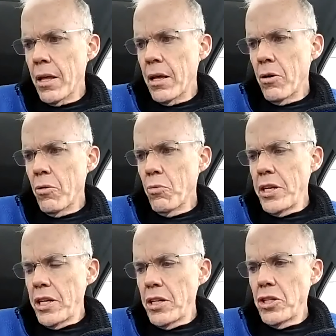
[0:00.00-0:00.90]
We
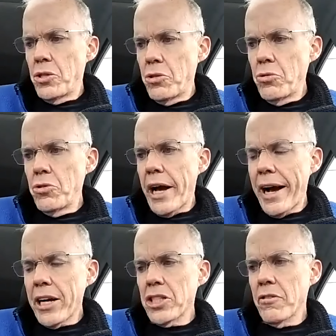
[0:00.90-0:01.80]
need huge
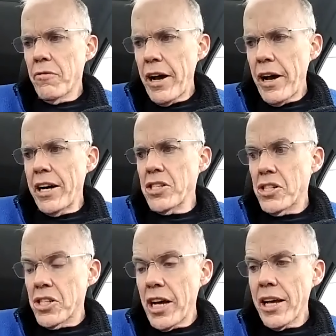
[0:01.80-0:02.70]
action fast.
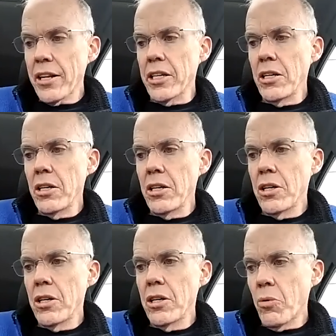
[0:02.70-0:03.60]
Sadly,
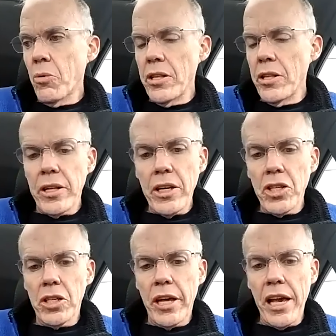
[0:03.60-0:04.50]
the way the
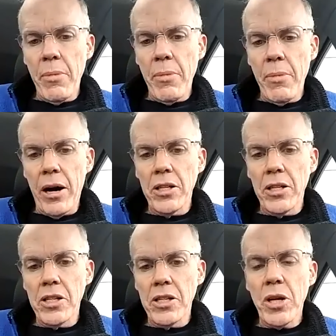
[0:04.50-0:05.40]
election came out, it
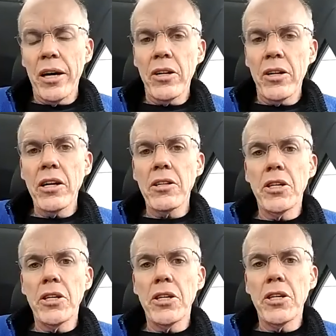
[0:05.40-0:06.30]
seems unlikely that
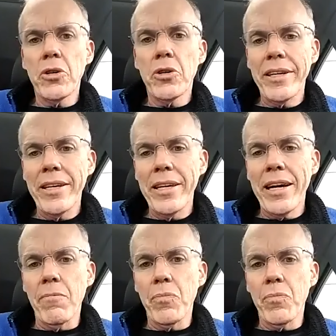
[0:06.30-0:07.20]
we're going to get
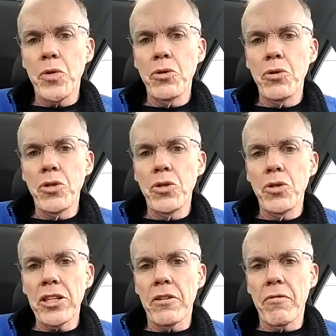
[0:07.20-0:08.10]
huge
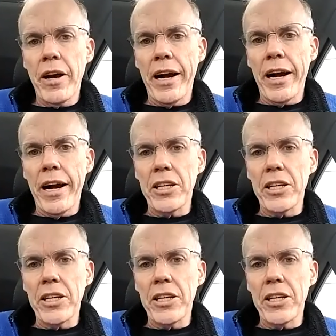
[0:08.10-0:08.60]
action fast.